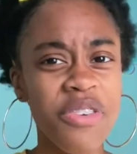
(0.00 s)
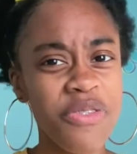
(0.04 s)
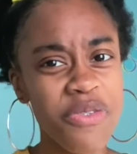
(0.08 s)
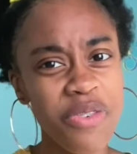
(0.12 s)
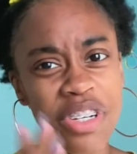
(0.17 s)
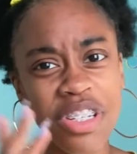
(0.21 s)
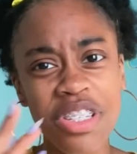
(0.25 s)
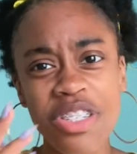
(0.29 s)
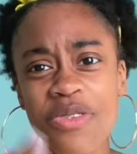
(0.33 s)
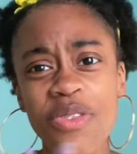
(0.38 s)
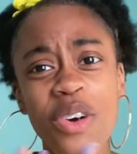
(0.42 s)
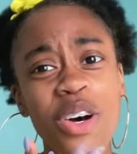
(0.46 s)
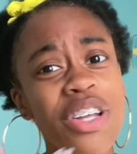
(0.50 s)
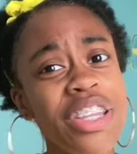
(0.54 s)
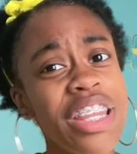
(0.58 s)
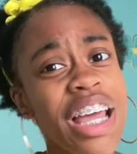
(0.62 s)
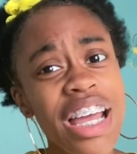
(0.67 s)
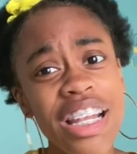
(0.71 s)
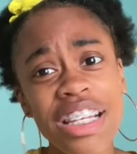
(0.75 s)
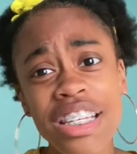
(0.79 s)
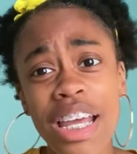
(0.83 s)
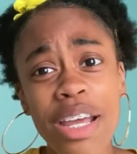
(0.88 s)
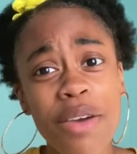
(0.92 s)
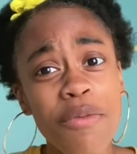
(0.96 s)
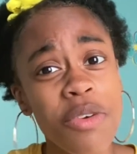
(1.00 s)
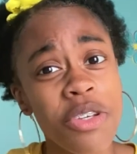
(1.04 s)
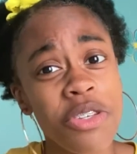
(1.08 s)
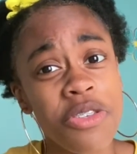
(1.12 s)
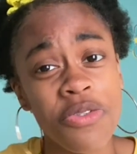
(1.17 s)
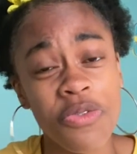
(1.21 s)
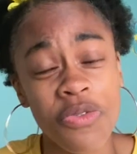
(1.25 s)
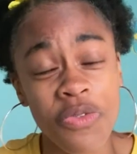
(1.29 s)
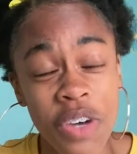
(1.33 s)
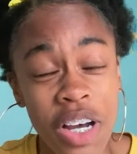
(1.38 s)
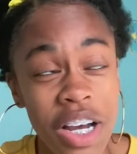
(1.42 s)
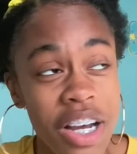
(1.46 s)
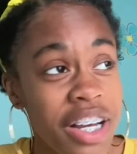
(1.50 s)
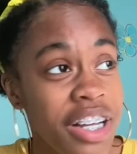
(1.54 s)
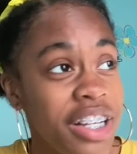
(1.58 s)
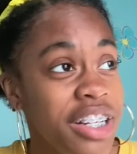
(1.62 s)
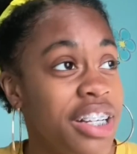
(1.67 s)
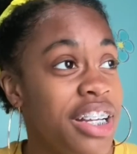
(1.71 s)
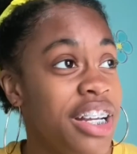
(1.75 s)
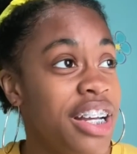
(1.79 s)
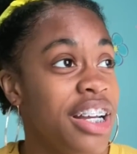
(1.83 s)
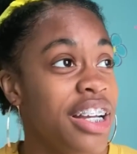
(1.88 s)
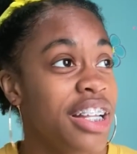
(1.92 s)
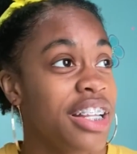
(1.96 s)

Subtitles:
first of all, that day was fun.